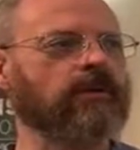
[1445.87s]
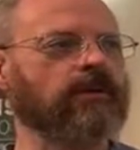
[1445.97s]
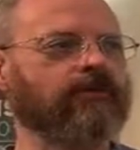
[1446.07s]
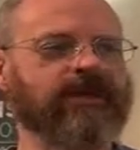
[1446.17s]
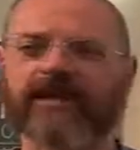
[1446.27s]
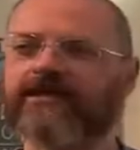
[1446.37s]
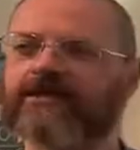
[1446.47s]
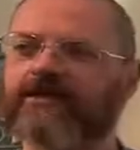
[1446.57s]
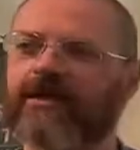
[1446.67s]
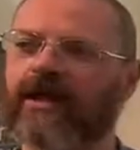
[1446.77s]

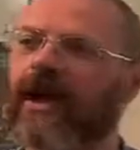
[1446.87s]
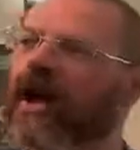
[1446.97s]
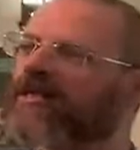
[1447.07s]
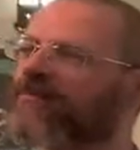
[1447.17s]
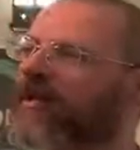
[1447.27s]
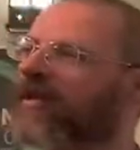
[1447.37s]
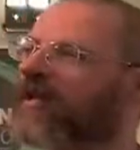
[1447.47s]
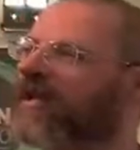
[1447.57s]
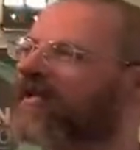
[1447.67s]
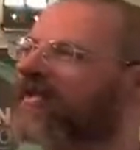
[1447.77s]
because a husband
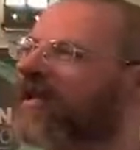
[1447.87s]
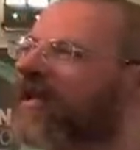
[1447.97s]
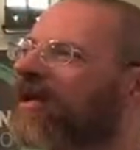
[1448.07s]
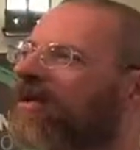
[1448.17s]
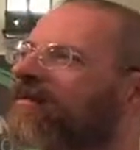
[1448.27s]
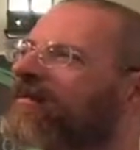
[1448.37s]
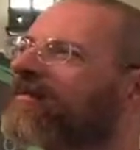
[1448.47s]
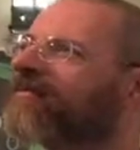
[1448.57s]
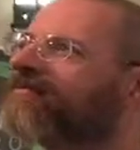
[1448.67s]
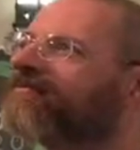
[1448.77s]
is an
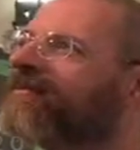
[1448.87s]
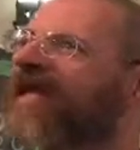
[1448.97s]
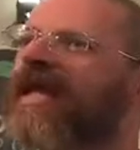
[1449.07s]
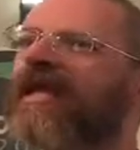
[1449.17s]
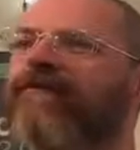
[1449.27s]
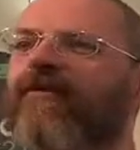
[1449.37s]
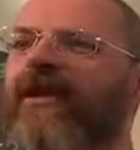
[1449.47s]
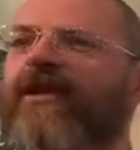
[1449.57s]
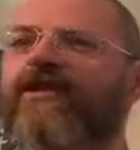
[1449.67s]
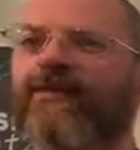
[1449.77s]

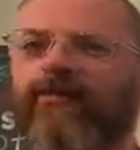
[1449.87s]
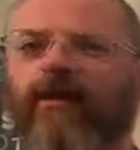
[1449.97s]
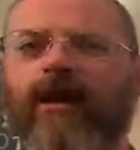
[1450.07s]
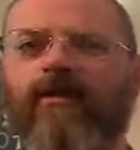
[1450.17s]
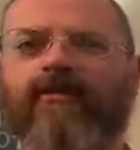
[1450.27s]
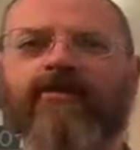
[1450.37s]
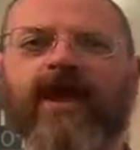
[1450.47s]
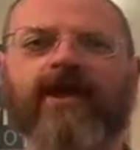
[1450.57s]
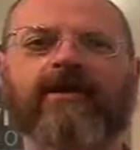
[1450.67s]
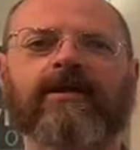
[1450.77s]
inconvenience and a problem
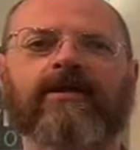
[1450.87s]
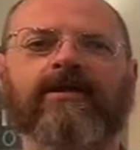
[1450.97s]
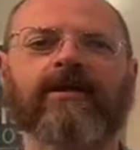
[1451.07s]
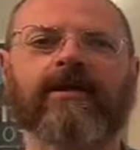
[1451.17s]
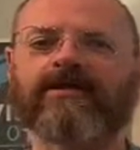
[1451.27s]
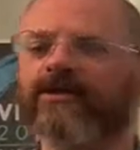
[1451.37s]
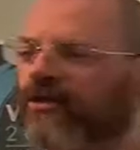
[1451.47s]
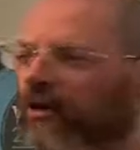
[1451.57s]
that is just going to